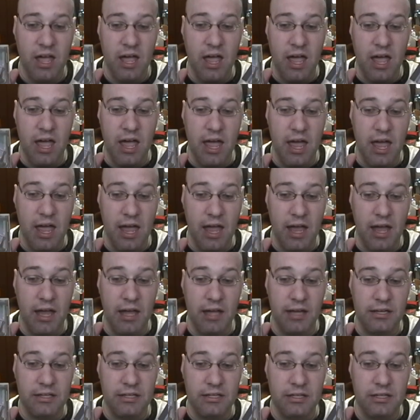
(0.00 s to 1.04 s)

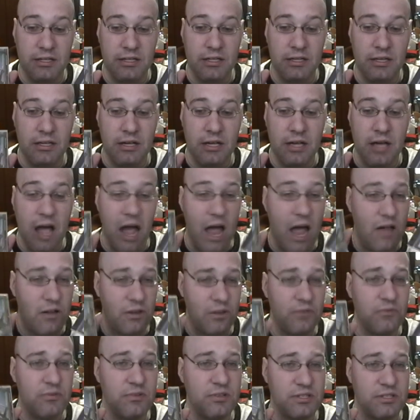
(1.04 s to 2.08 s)
And I
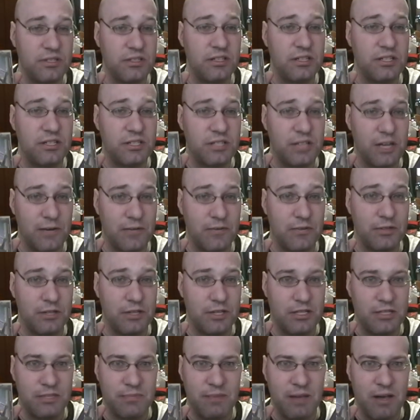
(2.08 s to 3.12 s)
only recently discovered
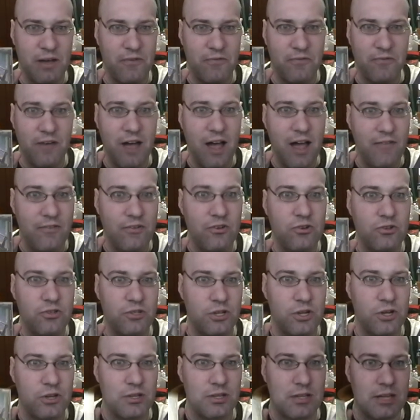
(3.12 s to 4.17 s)
this about 5 years
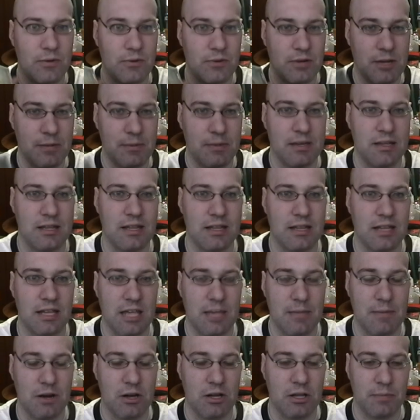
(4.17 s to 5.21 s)
ago that they
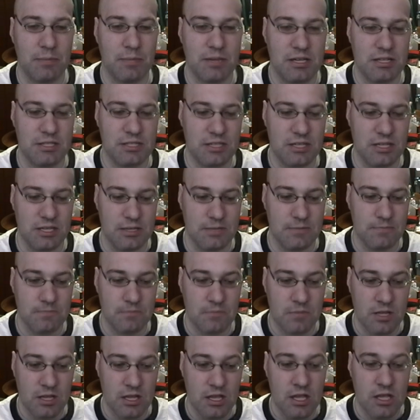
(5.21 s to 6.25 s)
came out on the PC.
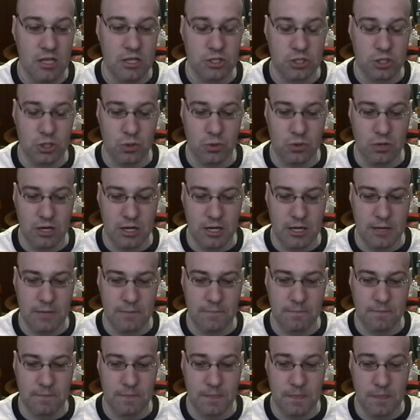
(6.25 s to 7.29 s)
So
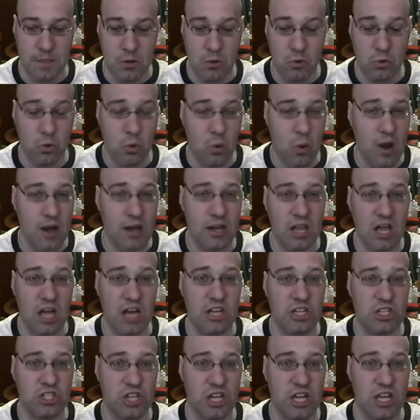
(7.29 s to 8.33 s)
there were quite a lot
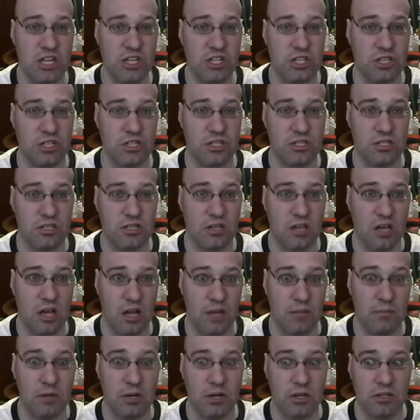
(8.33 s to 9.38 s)
of changes,
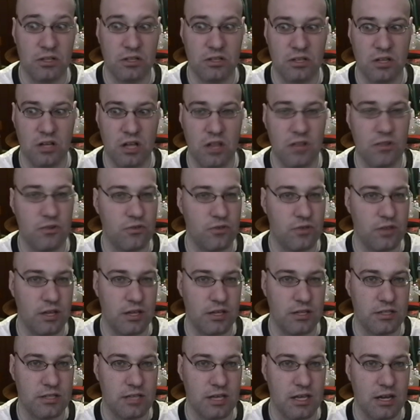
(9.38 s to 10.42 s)
among other
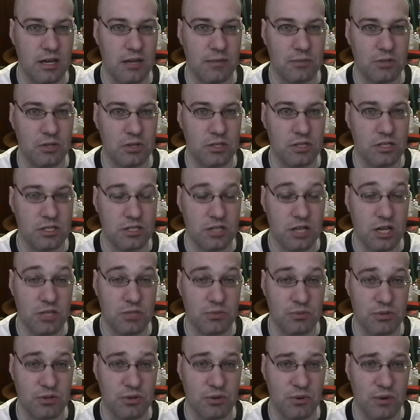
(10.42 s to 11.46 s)
things that I'm going to discuss
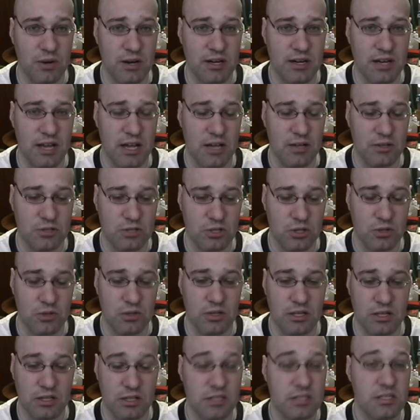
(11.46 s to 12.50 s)
with you right now. So
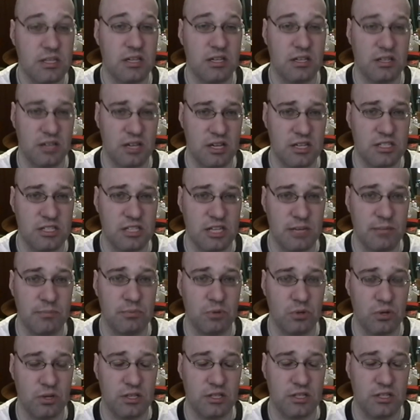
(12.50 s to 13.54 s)
let's take a nice deep
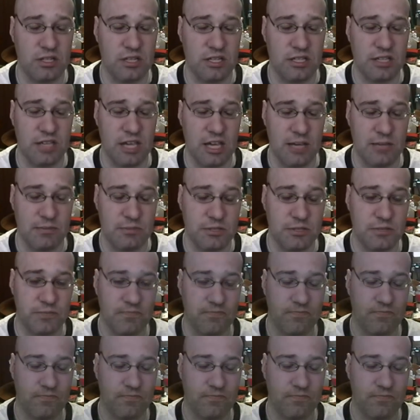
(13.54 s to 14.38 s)
look into these games.